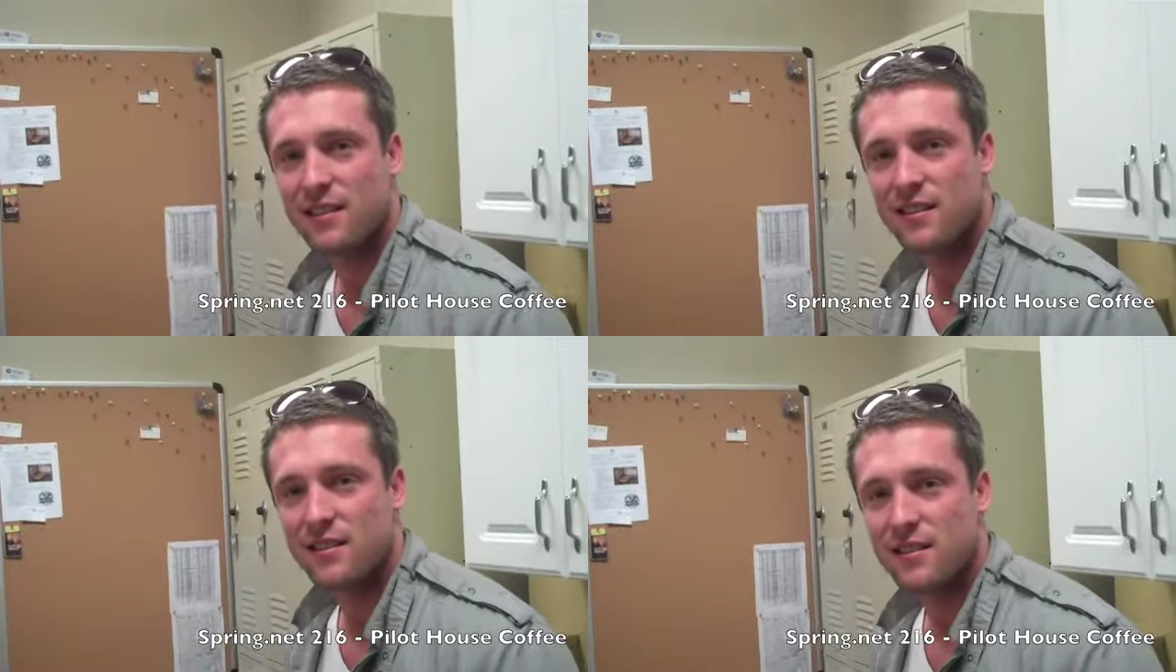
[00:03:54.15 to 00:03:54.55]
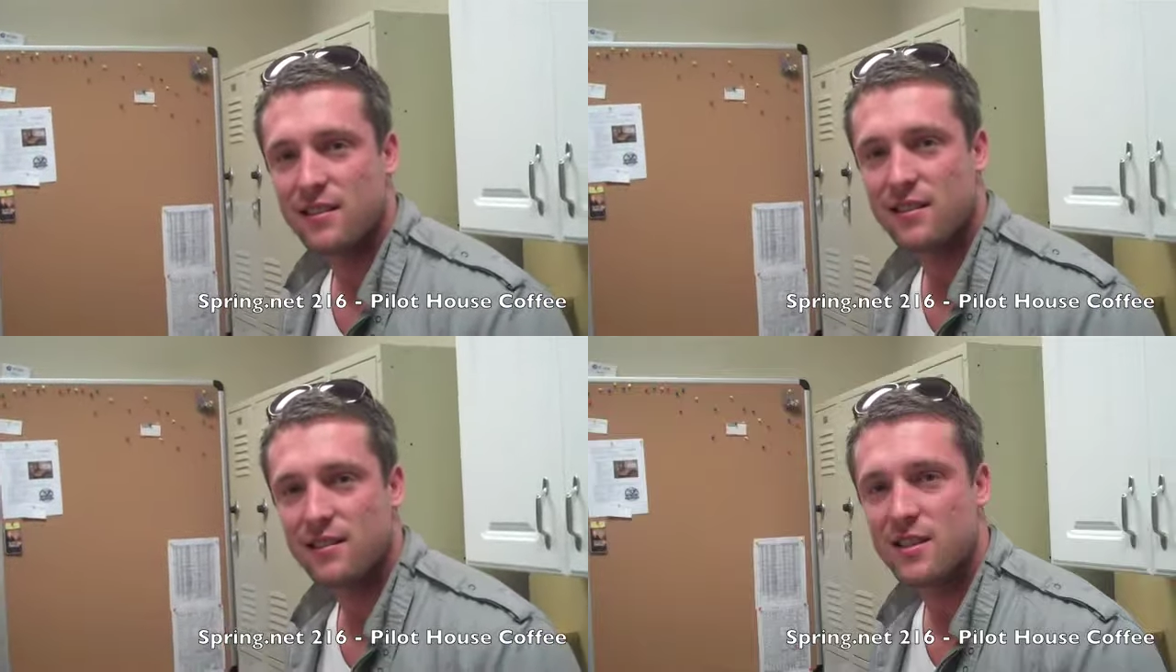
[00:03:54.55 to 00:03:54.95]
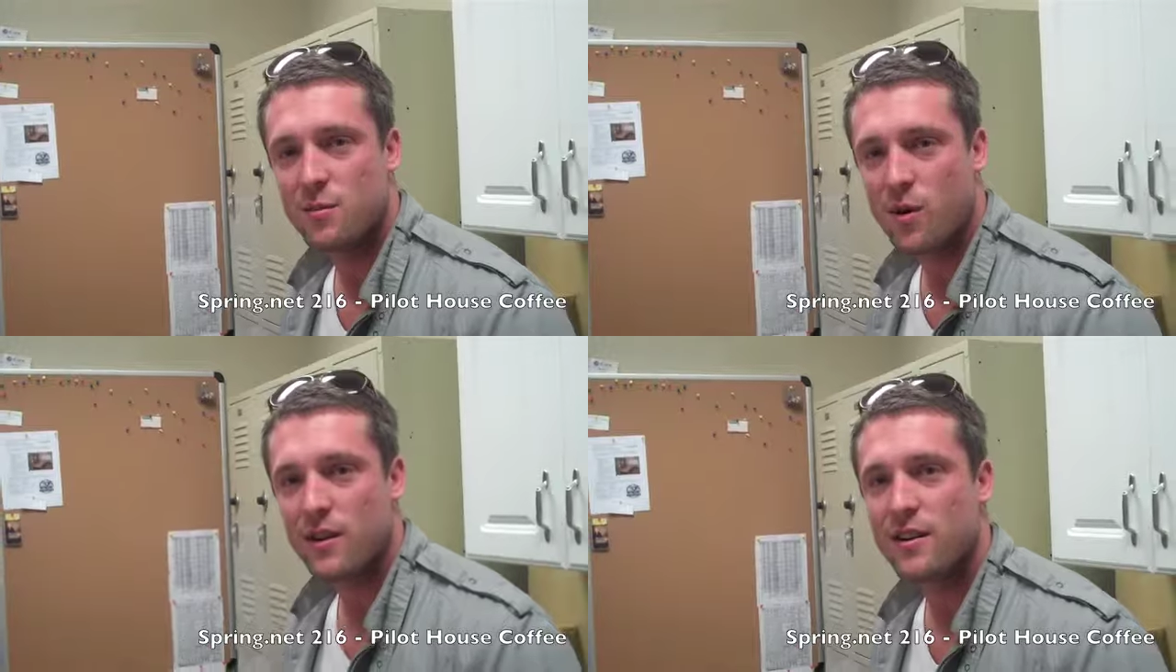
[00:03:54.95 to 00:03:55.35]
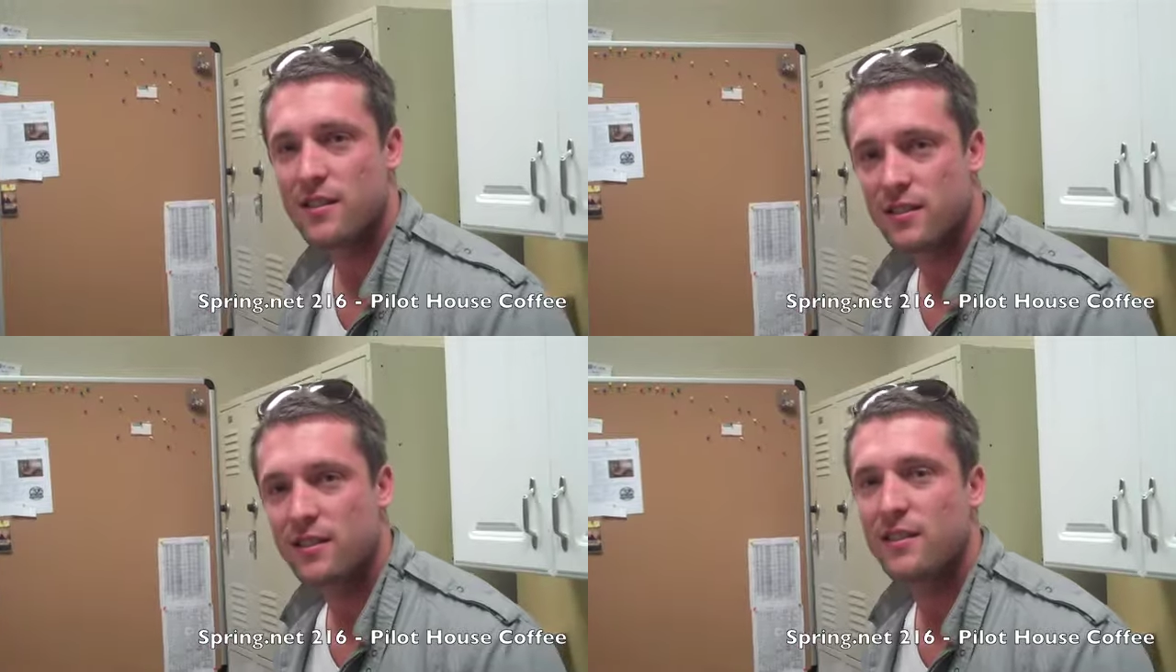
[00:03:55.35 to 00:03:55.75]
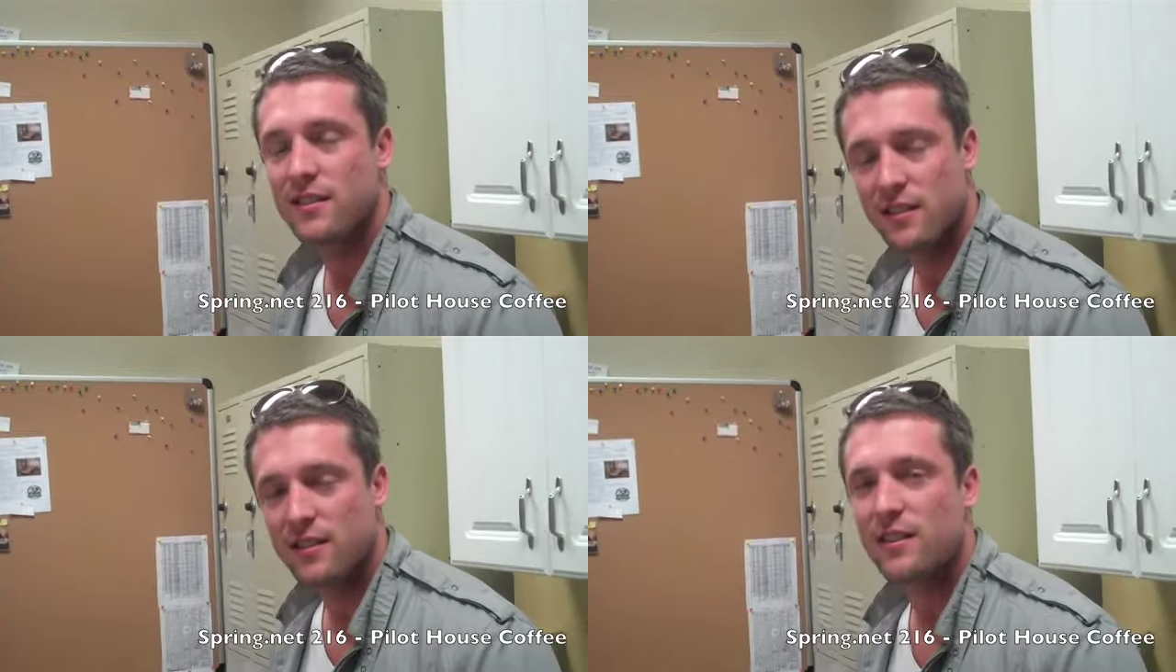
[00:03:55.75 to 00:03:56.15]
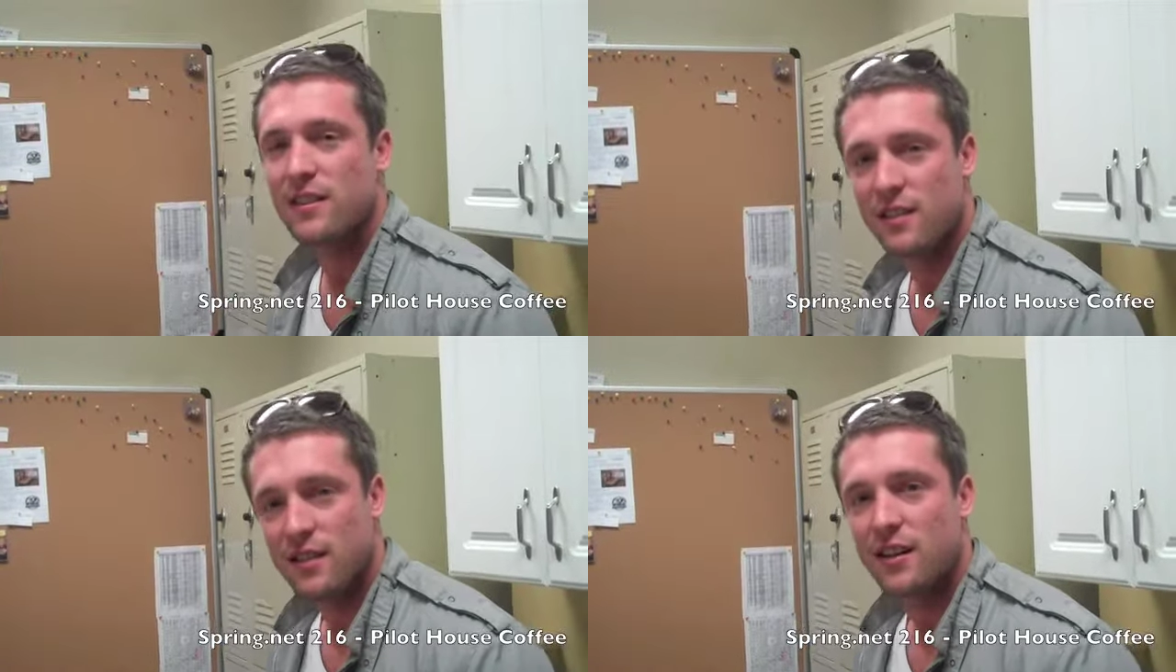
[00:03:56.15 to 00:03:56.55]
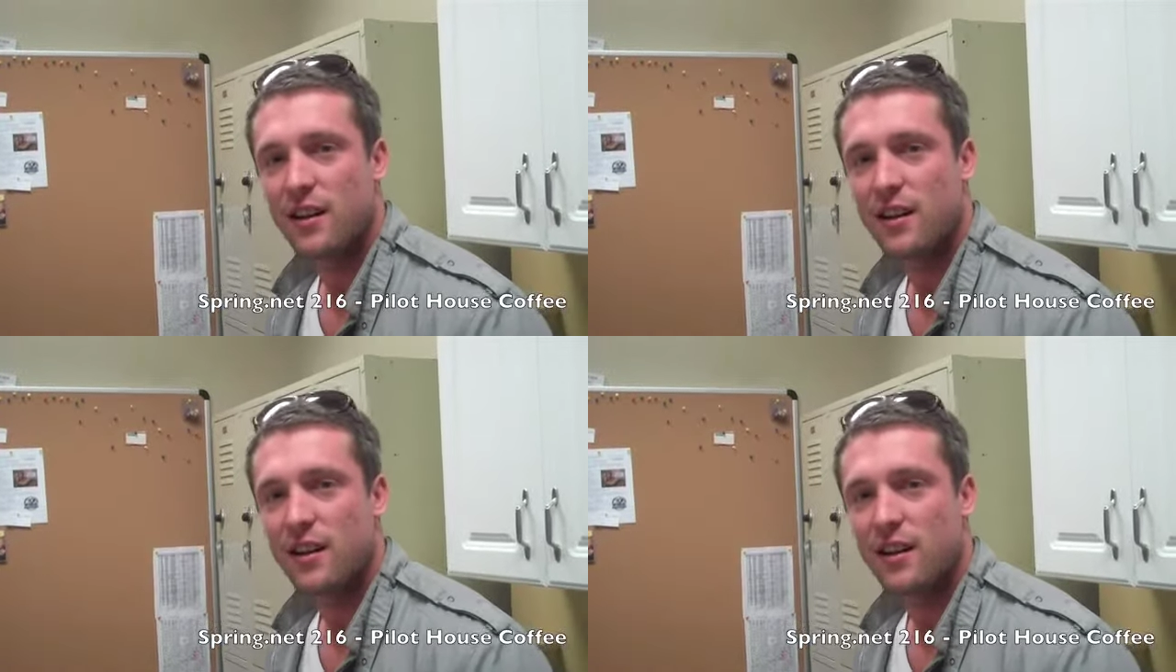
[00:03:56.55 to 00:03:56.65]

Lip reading: Tim Walker, was talking about you too.